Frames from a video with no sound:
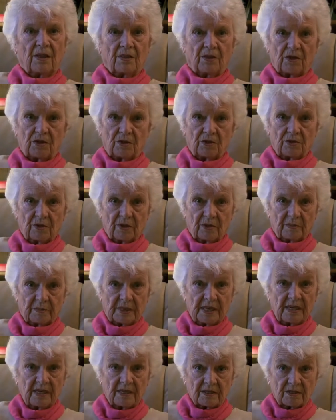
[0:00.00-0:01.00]
The
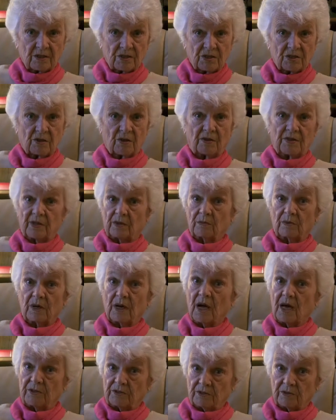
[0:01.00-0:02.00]
Europeans thought there were
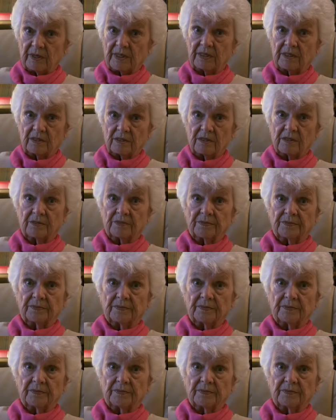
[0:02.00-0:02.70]
hundreds.